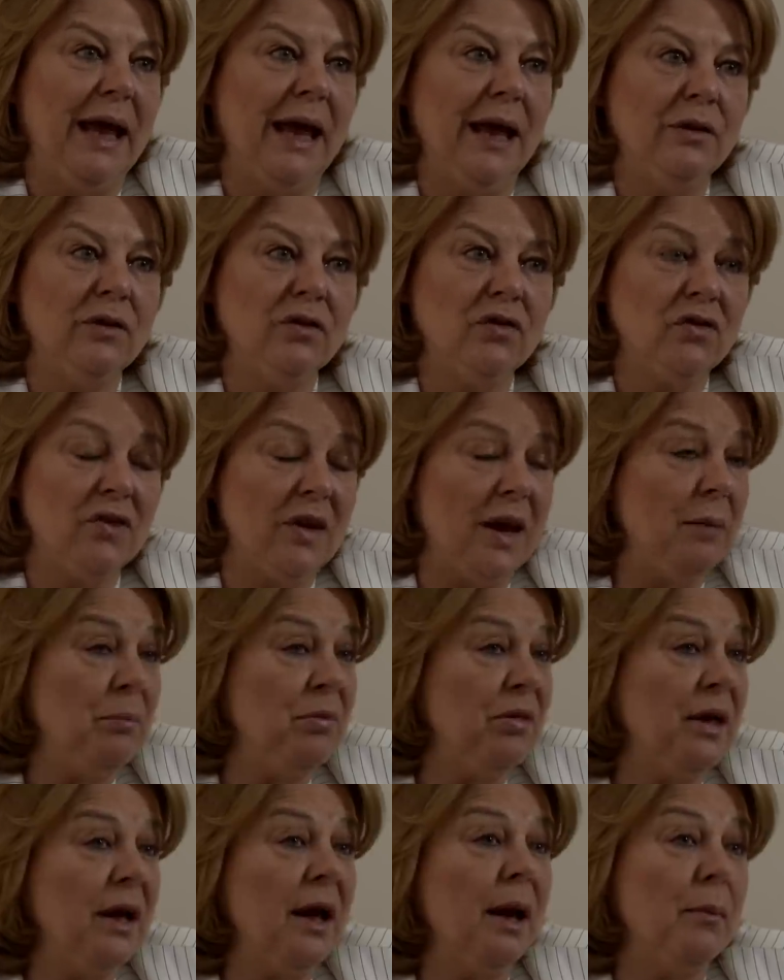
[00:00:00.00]
And the same
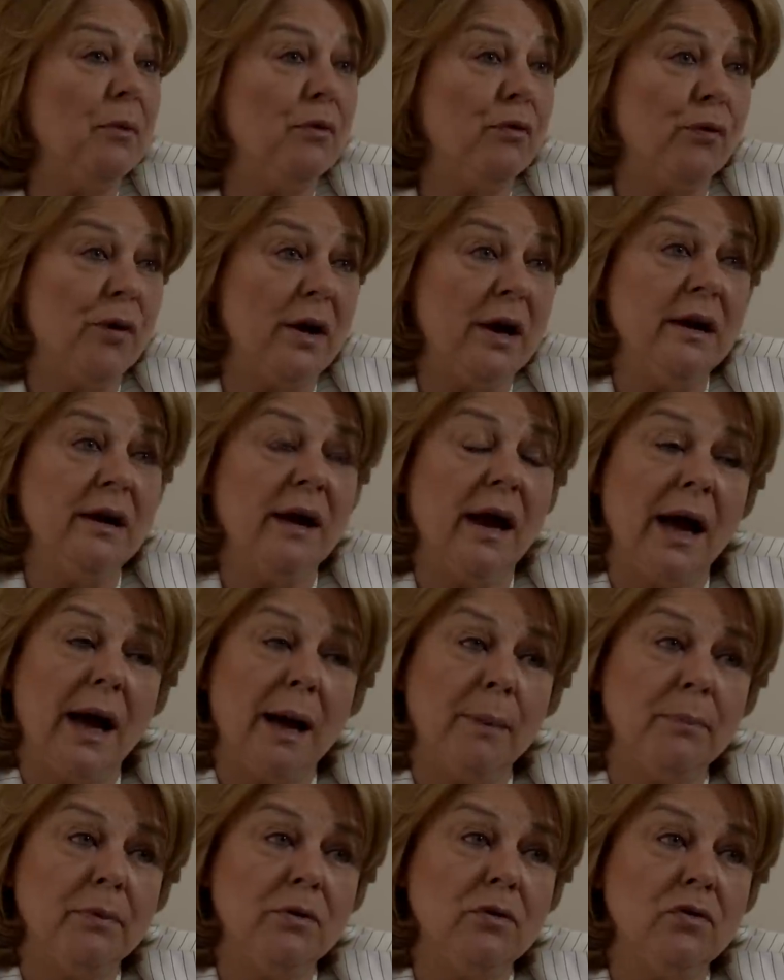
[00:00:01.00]
thing I'm afraid
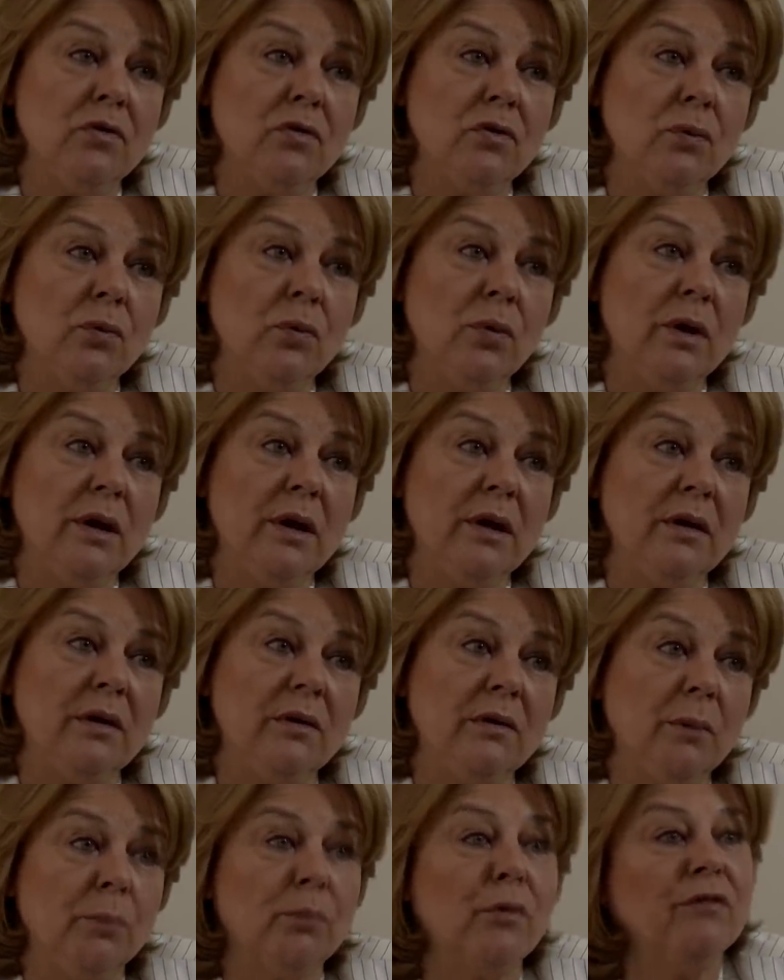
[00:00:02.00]
happens
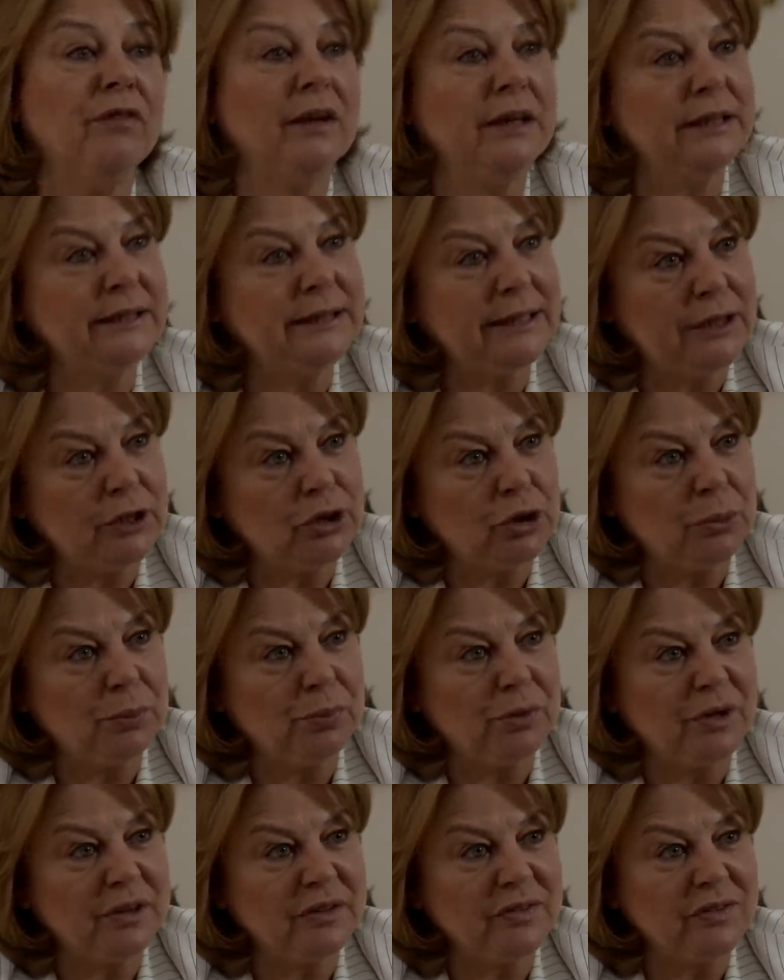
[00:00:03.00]
with the privatization
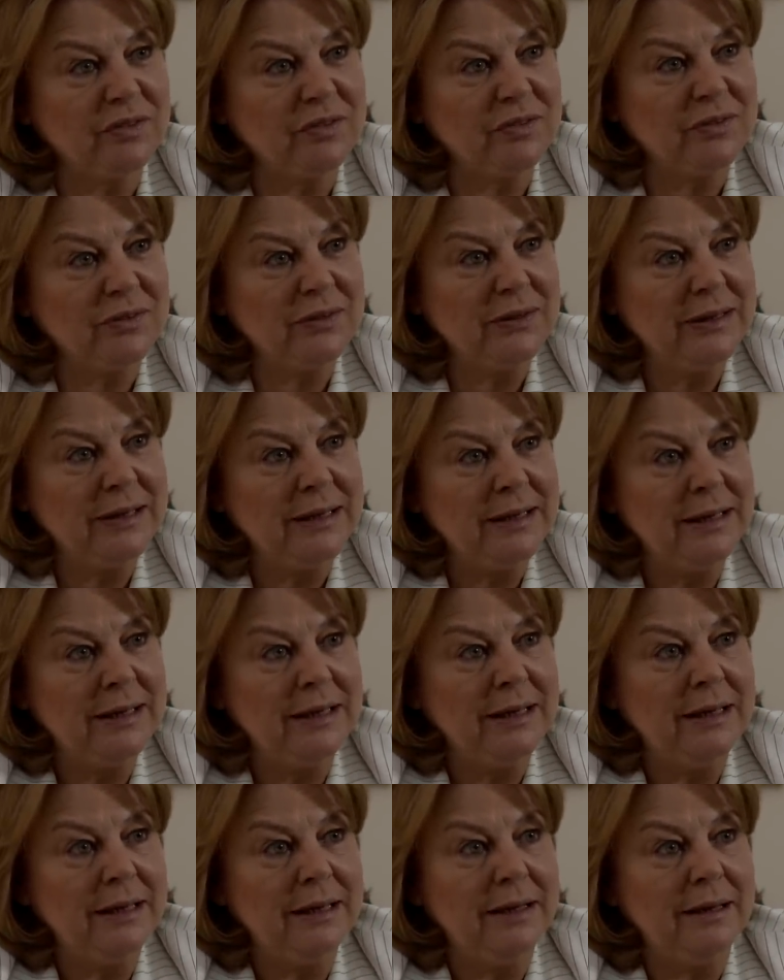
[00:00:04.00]
process
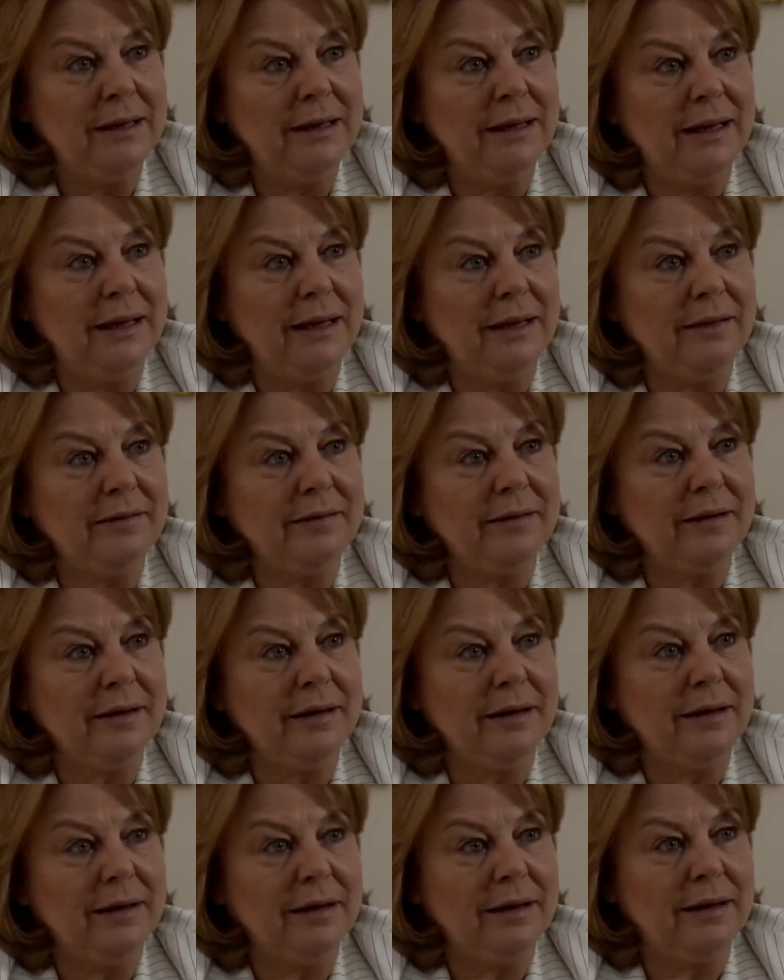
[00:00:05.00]
that
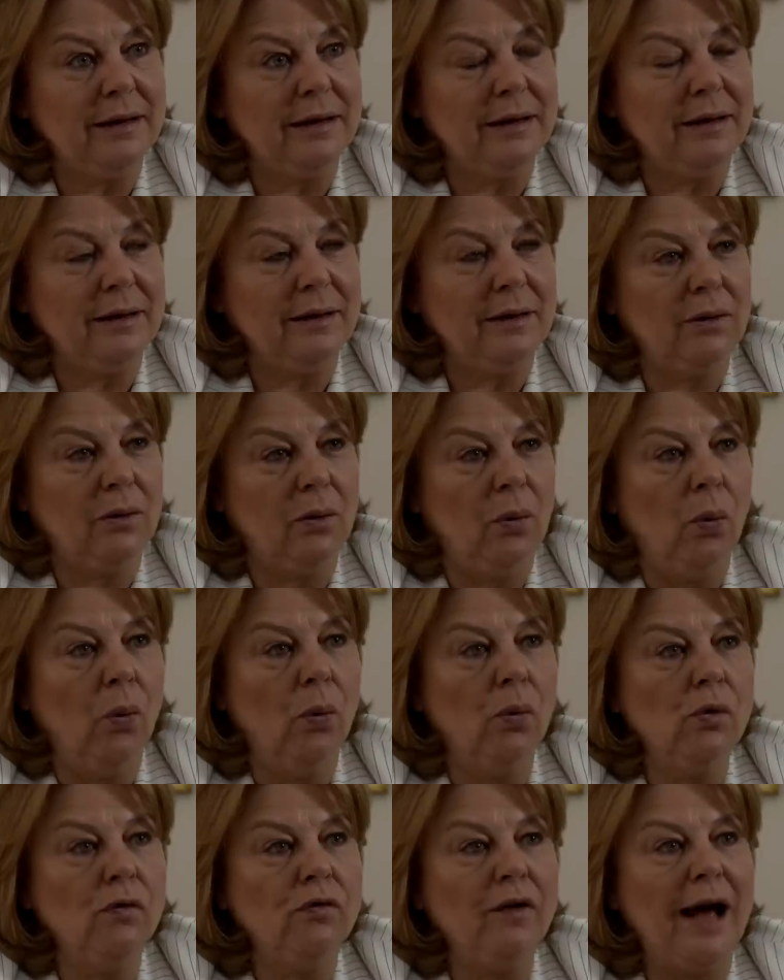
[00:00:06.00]
uh,
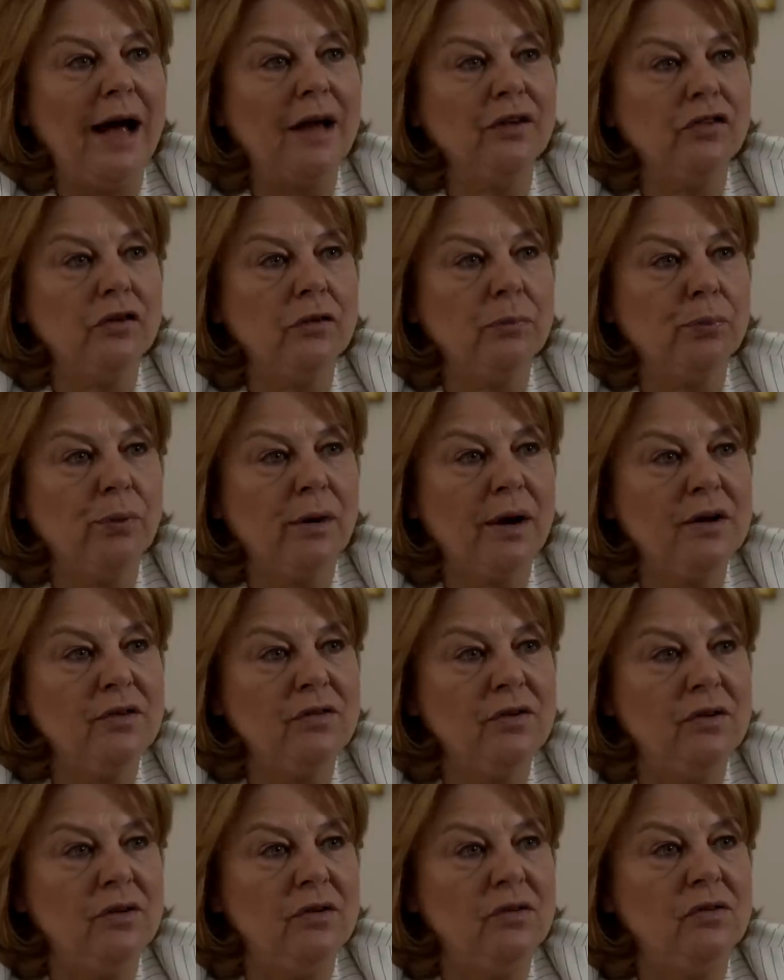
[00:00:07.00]
all of asset
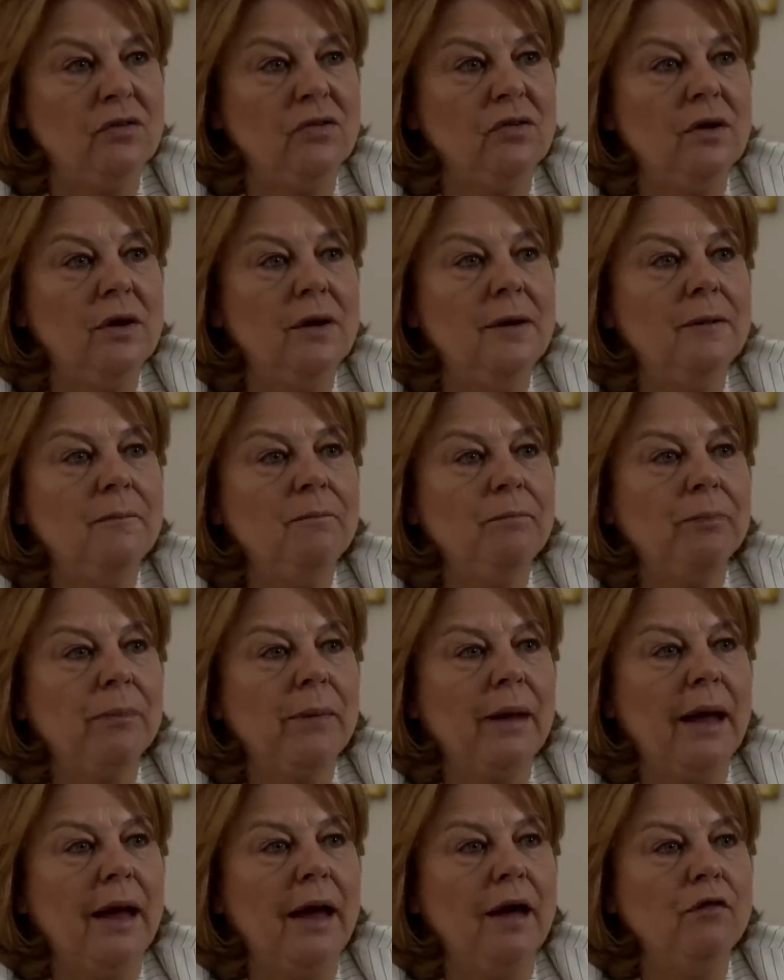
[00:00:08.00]
prices
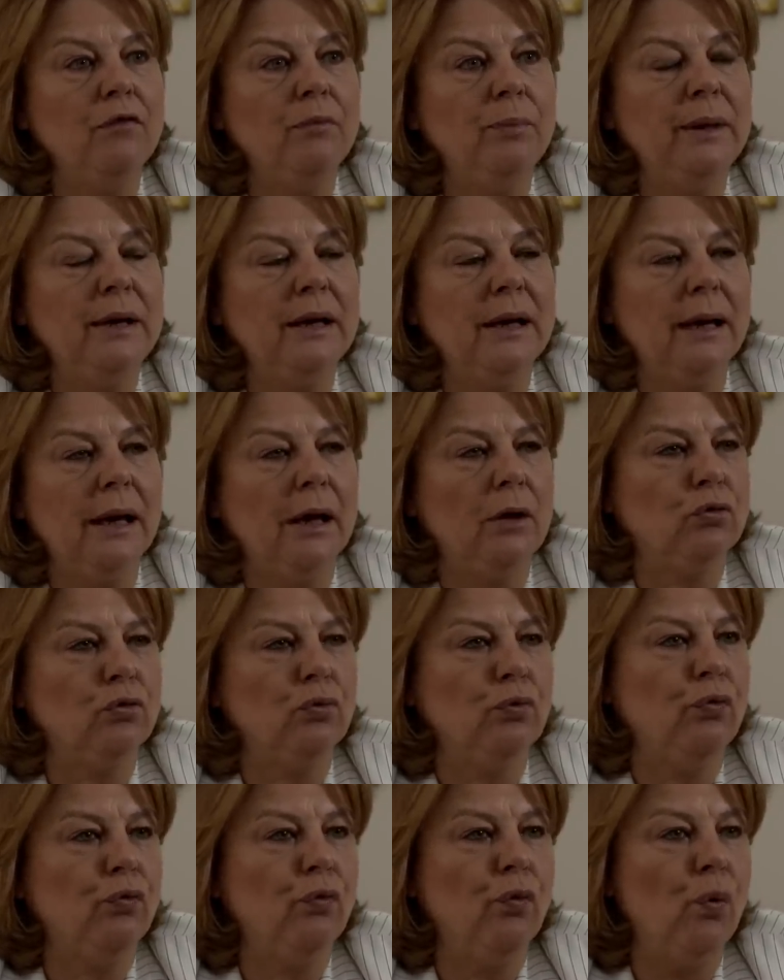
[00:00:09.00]
have been allowed
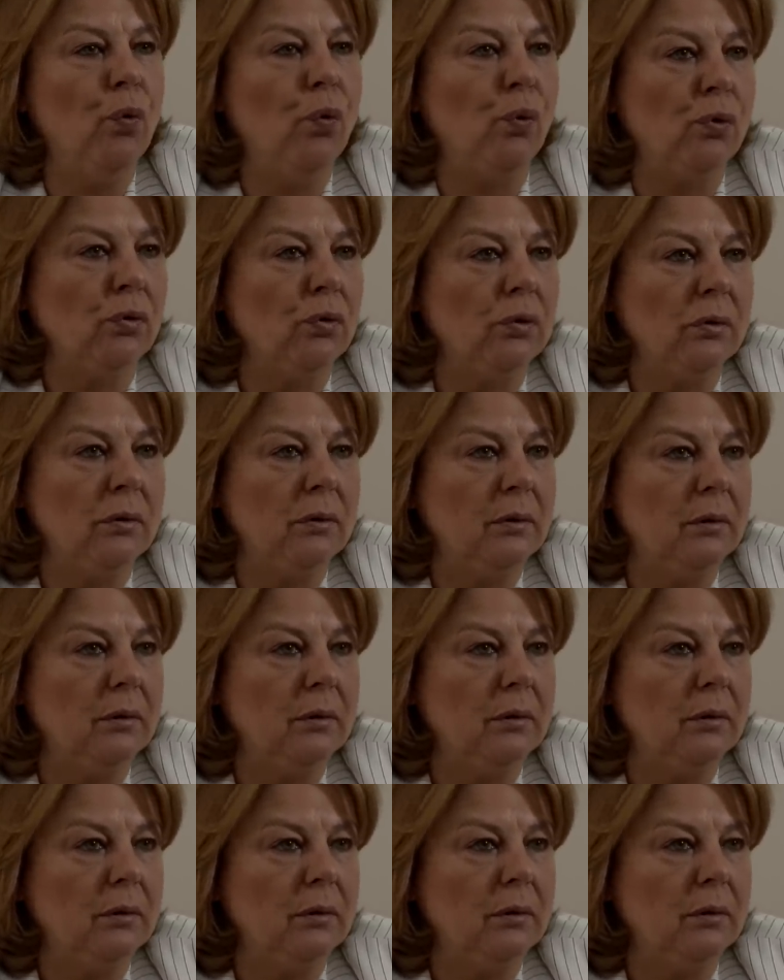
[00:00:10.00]
to fall